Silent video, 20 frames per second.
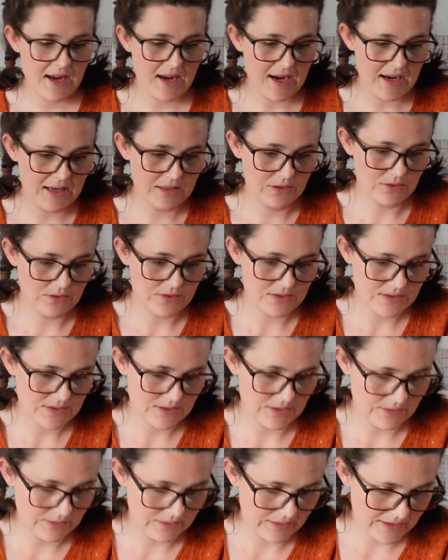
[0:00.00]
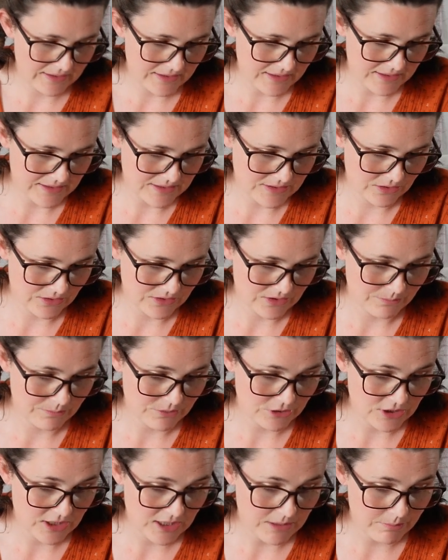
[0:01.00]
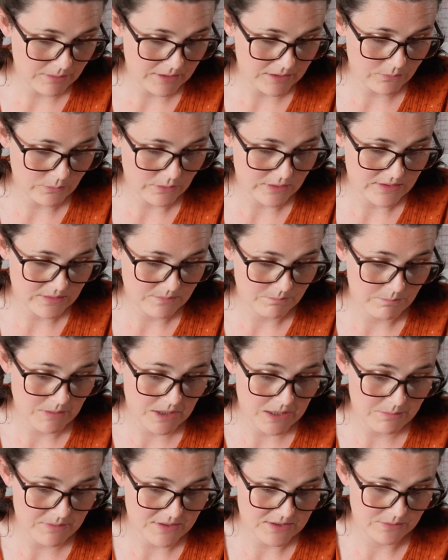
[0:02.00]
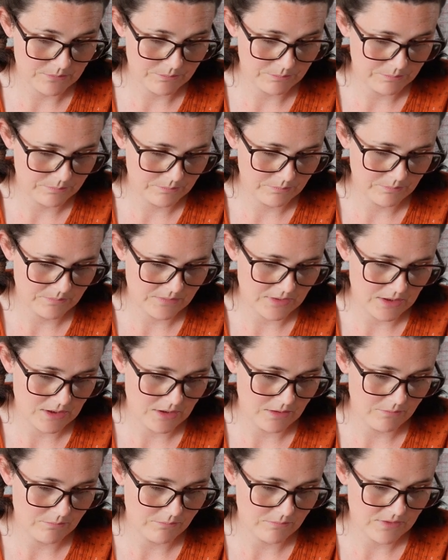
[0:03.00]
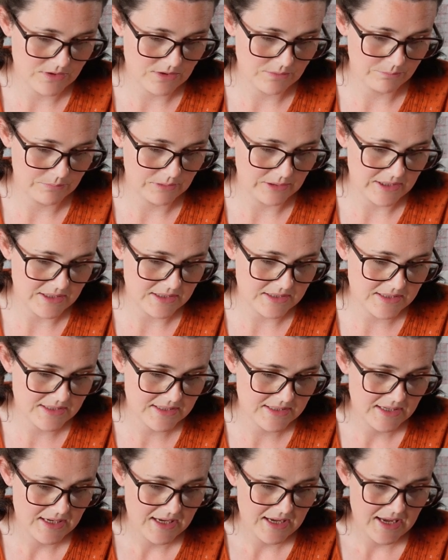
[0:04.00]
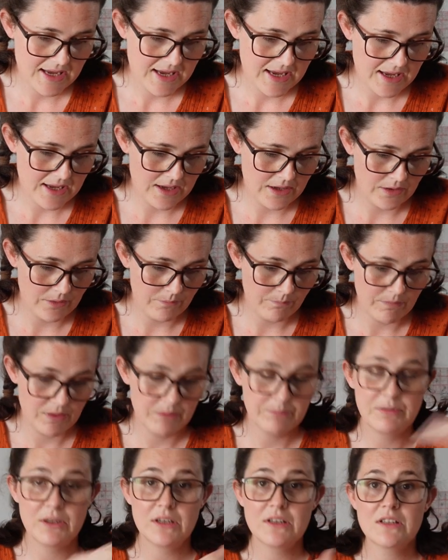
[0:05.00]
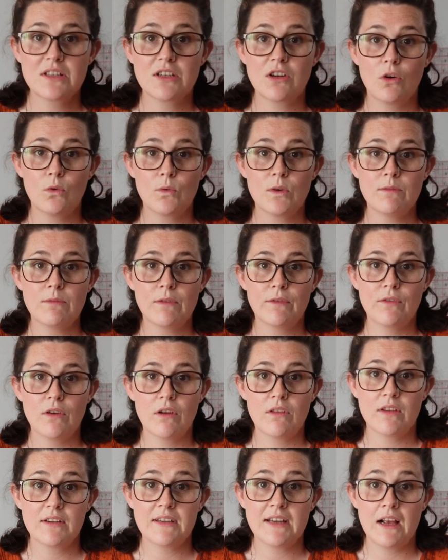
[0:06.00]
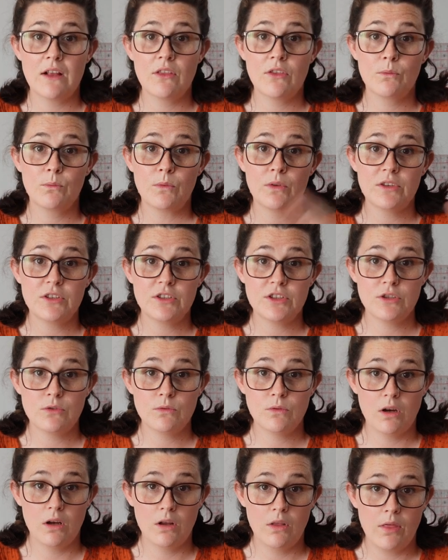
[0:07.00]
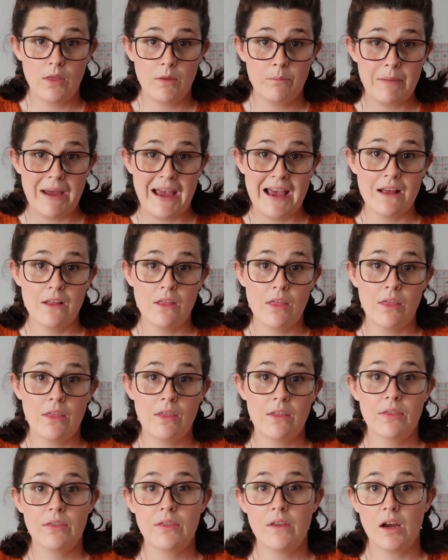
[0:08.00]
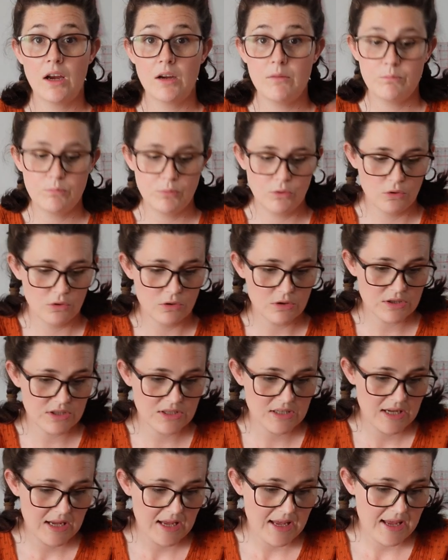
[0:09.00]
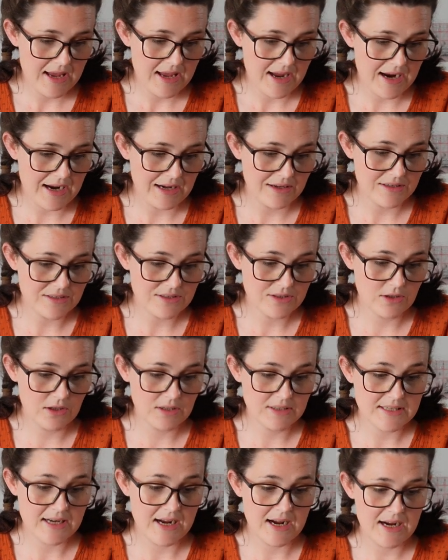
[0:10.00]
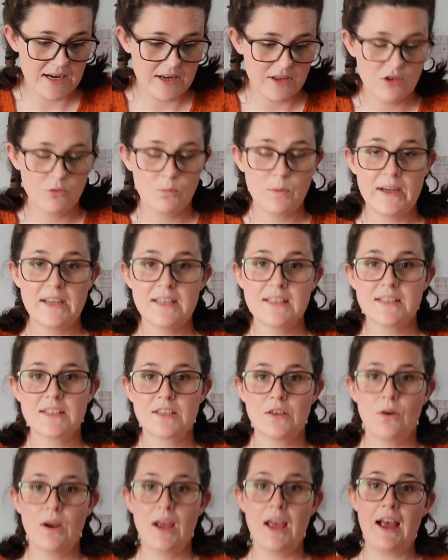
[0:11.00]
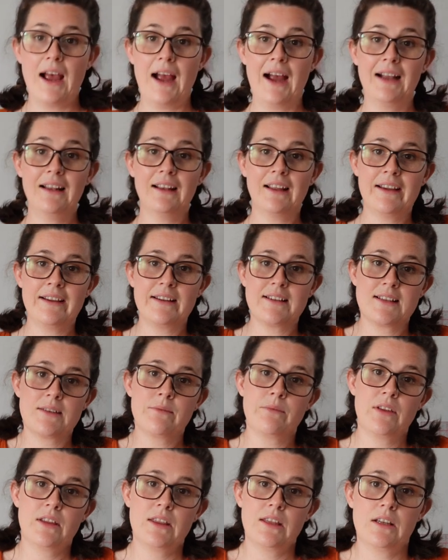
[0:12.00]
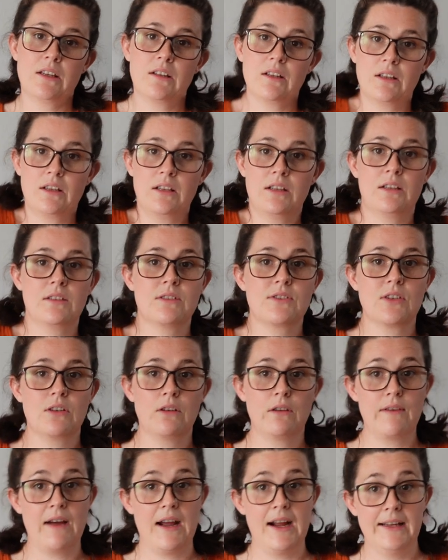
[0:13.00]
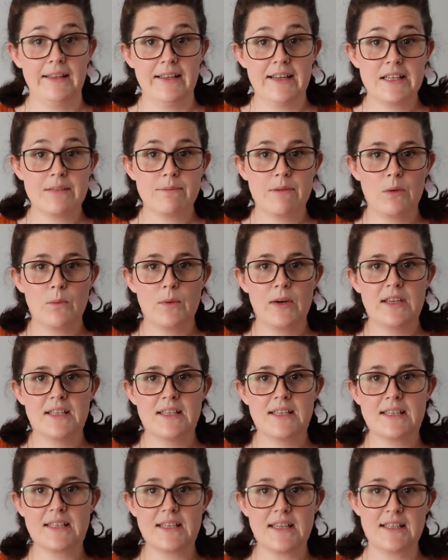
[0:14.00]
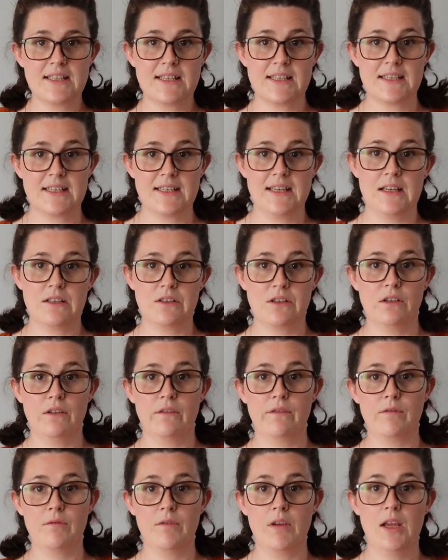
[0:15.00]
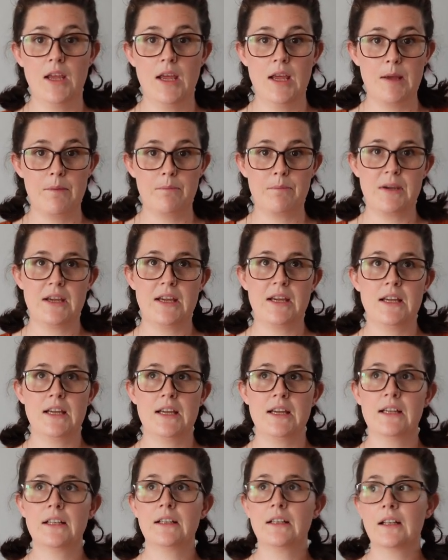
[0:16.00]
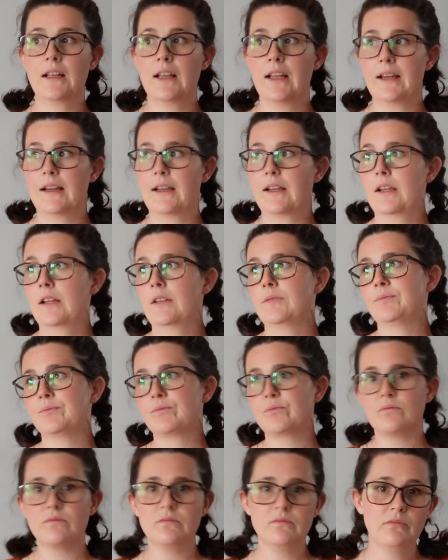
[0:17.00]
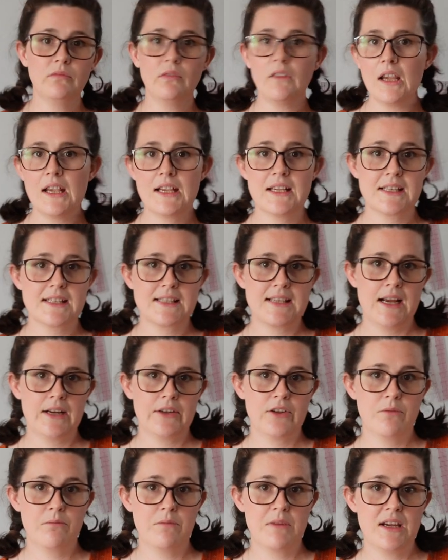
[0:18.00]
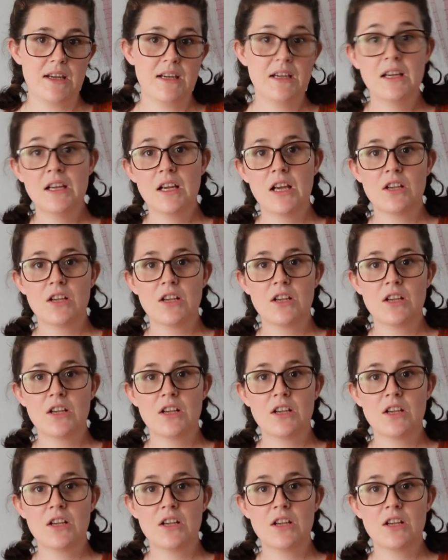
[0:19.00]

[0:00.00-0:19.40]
It looks like it's got some shaping with maybe some pleats. The buttons go a wee bit further down than what they do on the pattern that I bought. And it's got a tie at the waist, so I like something that sort of highlights my waist instead of being like a sack on me.